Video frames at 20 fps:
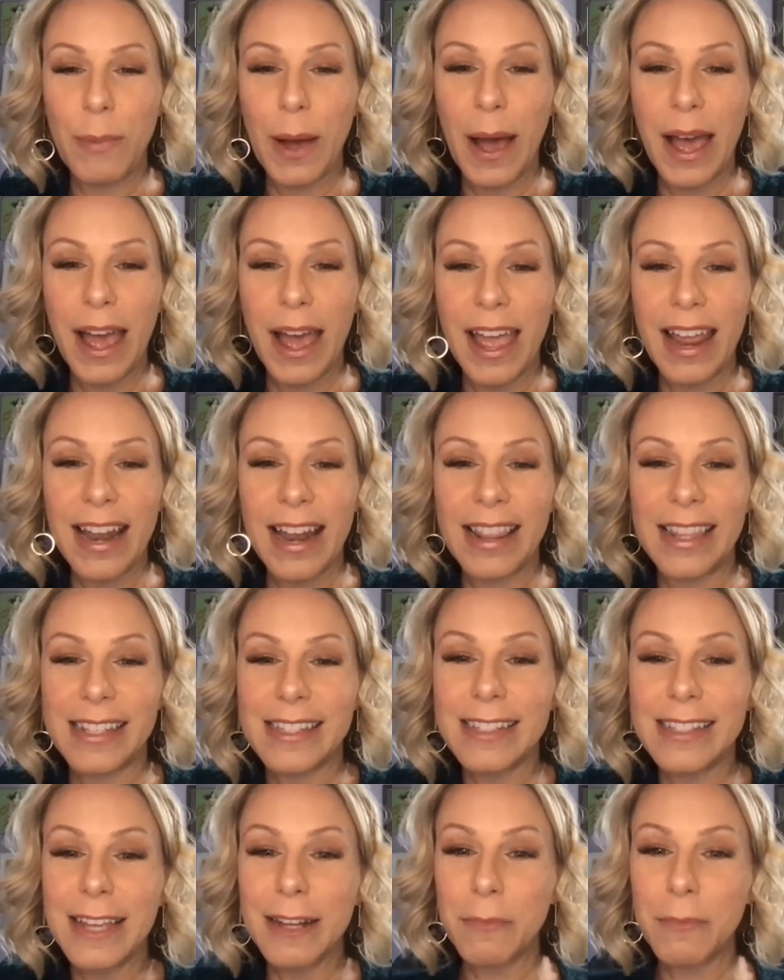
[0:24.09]
But
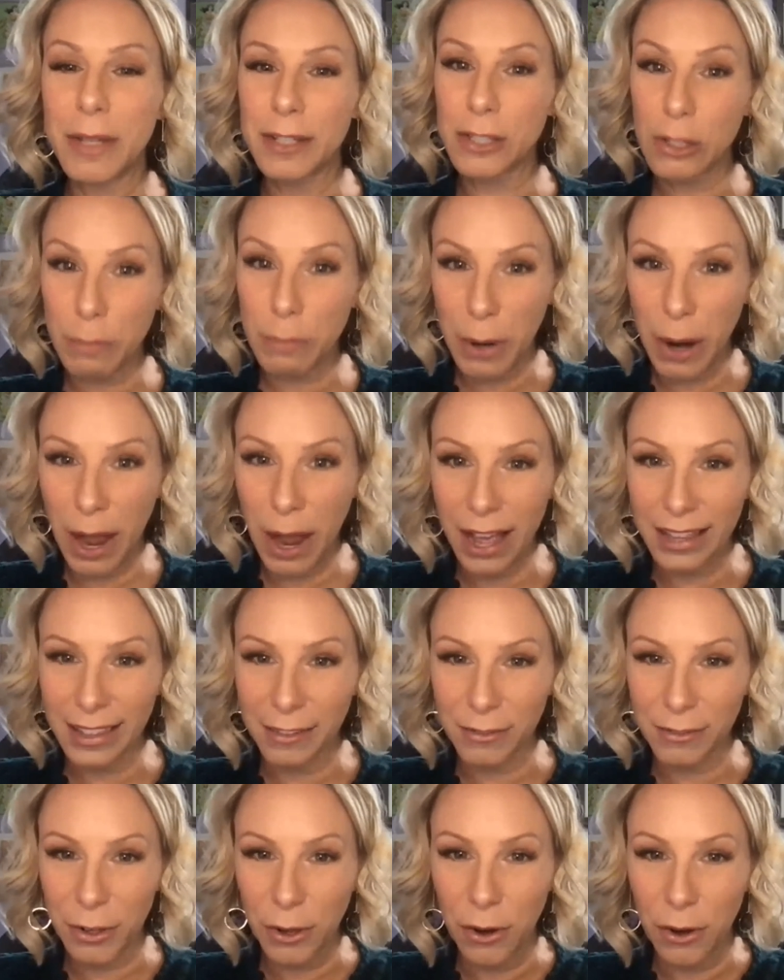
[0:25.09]
this is going to be a super high
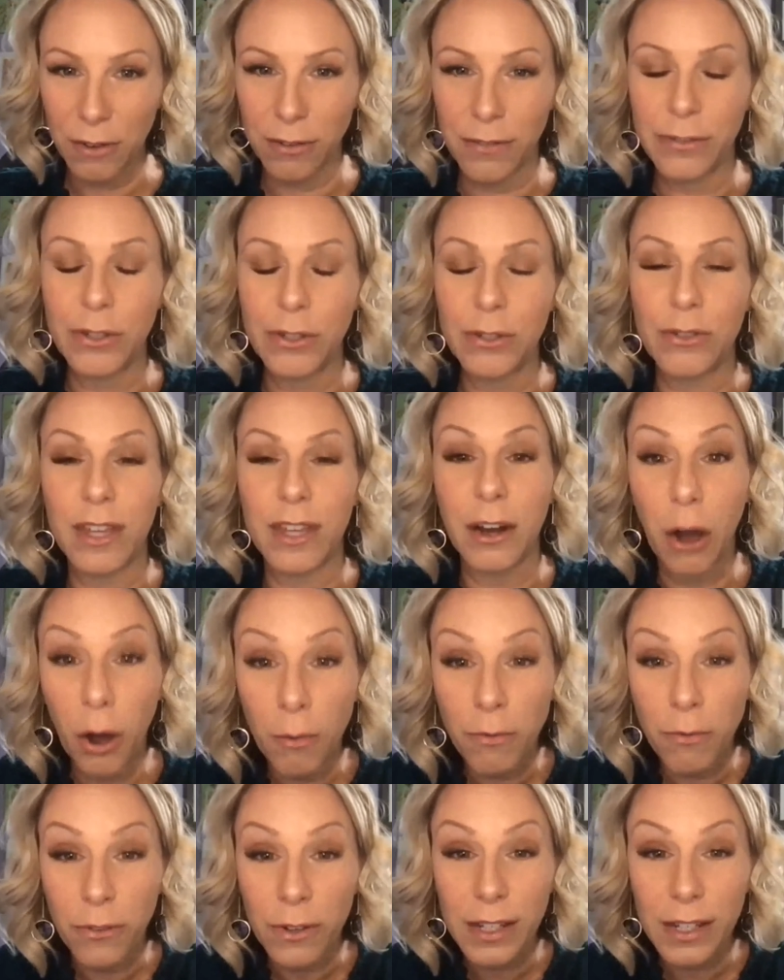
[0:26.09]
level overview that
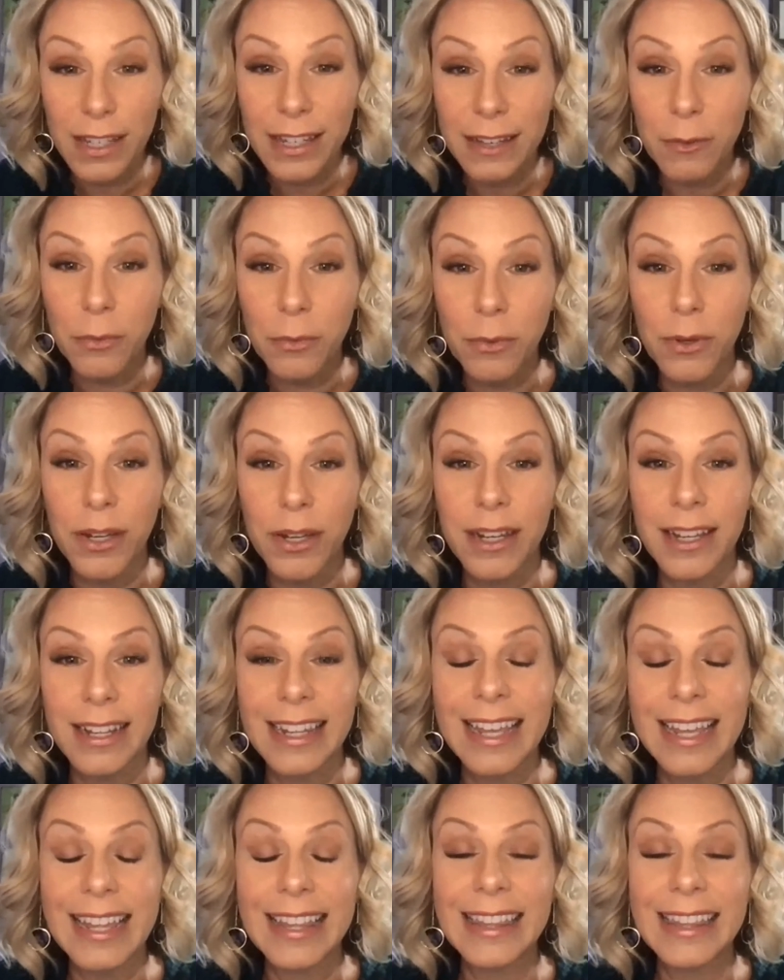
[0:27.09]
hopefully
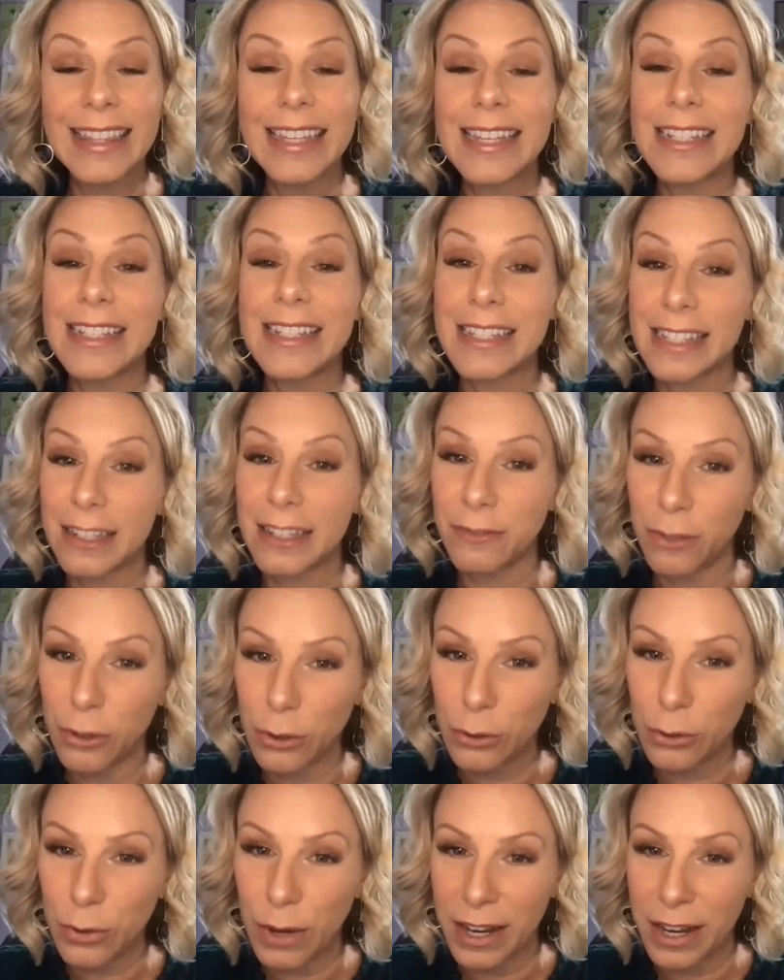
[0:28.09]
will at least give
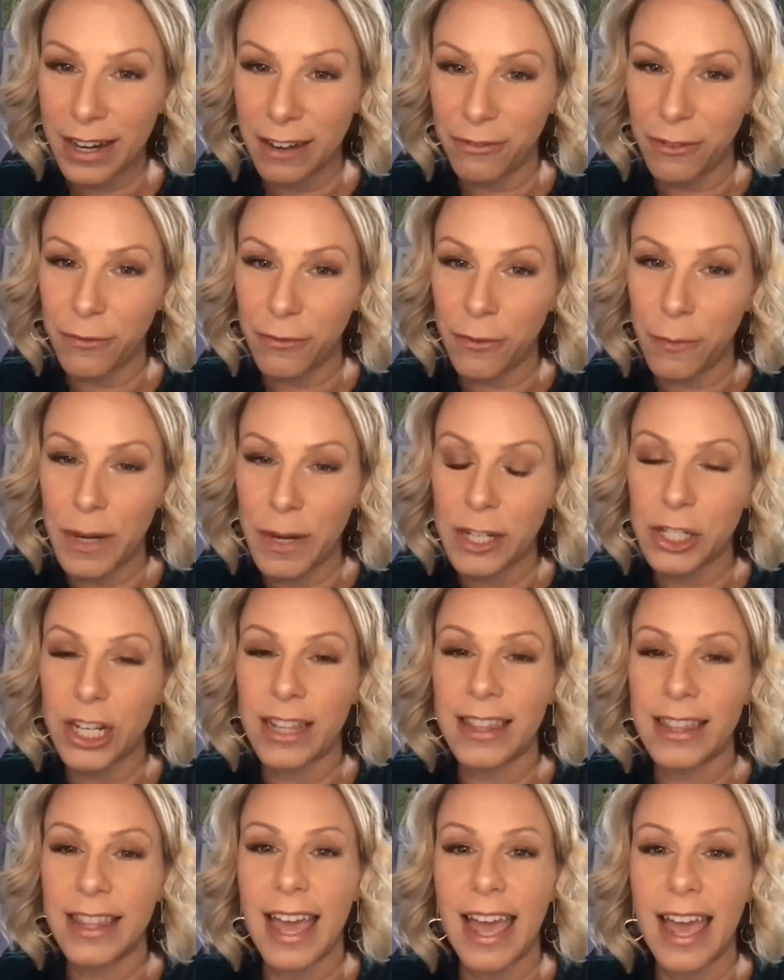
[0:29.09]
you enough
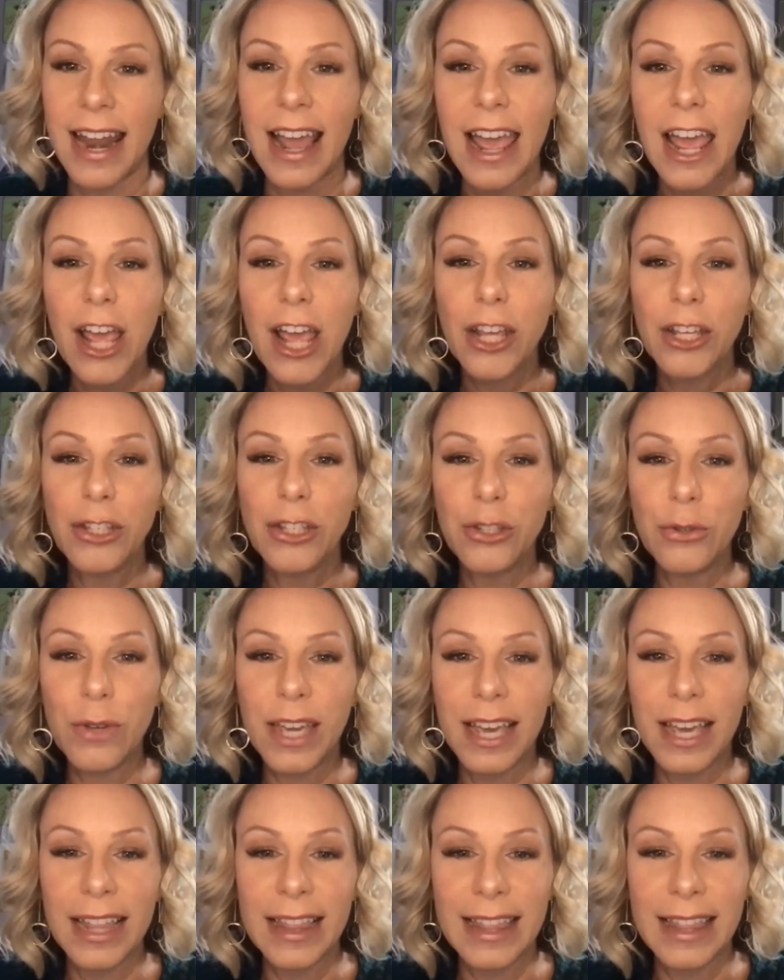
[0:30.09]
information that you
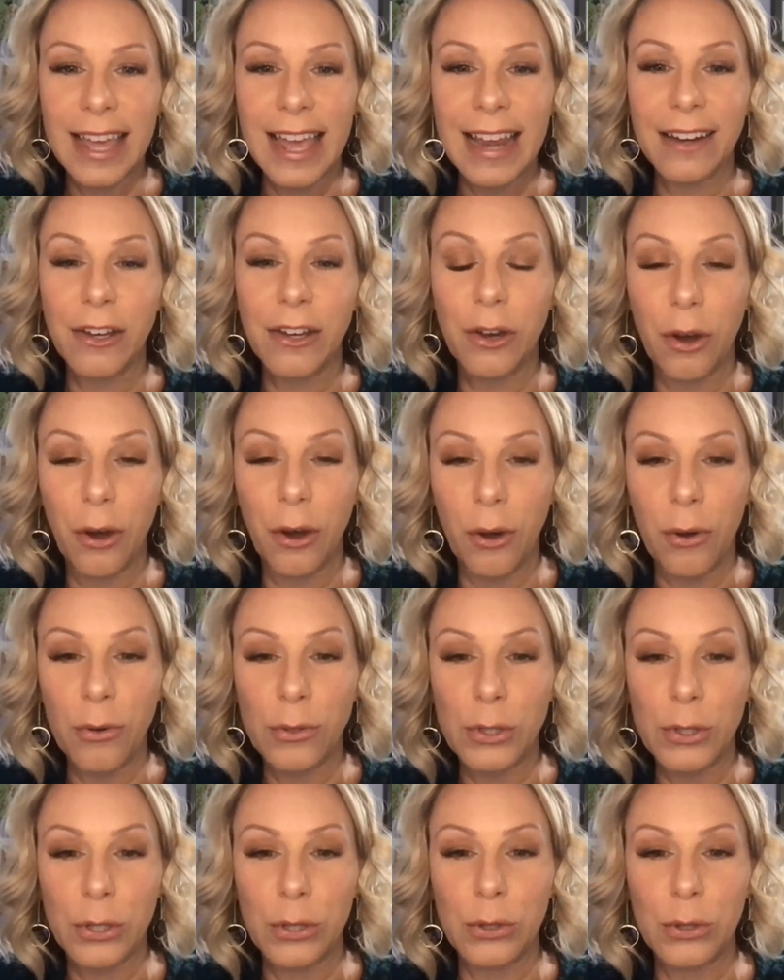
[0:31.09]
can then
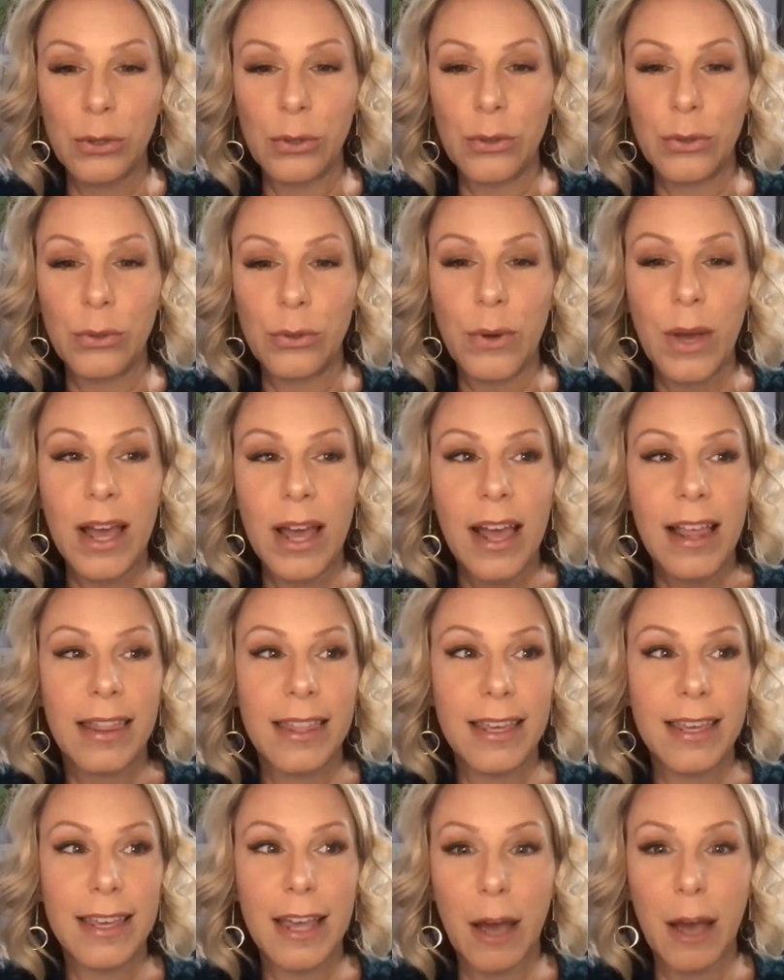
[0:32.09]
go to
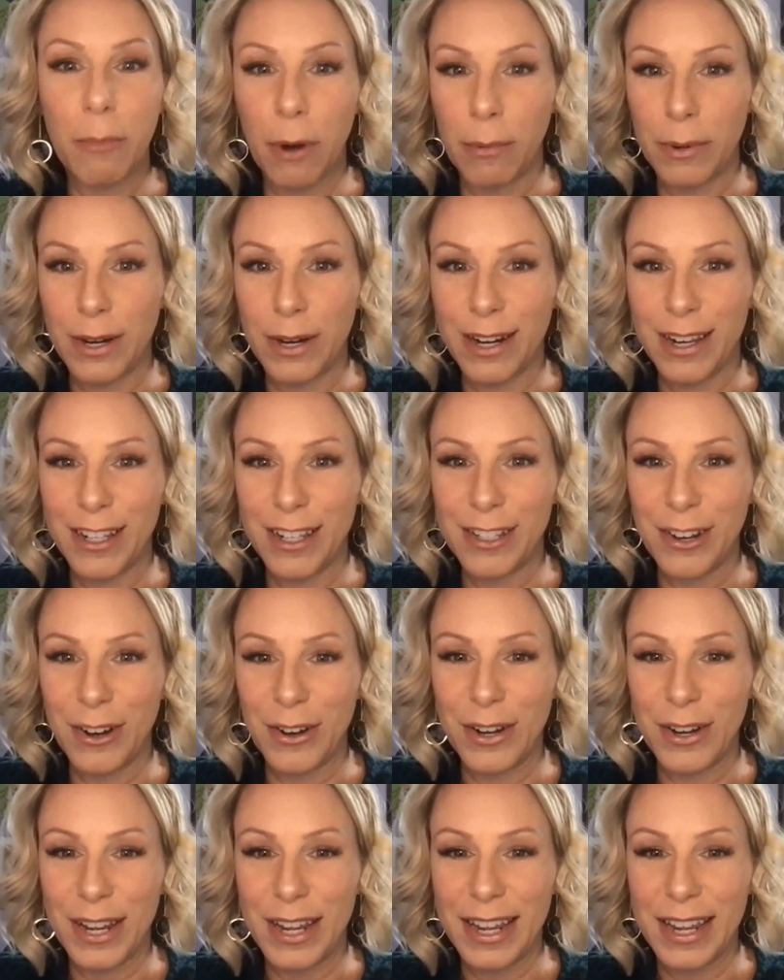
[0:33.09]
the appropriate
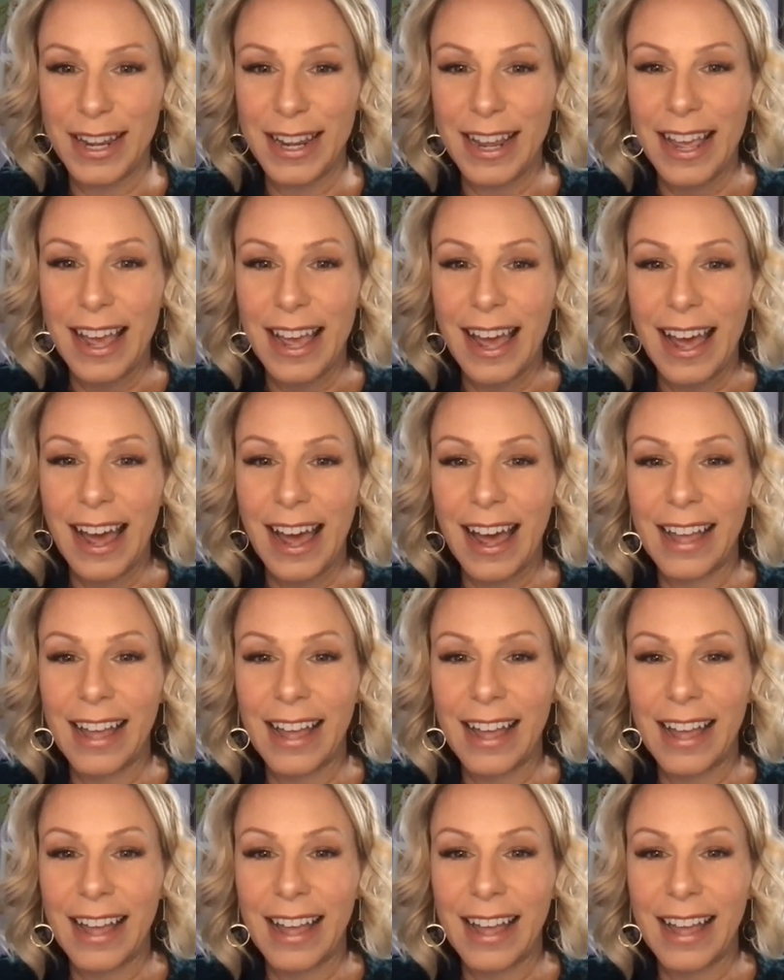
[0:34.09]
attorney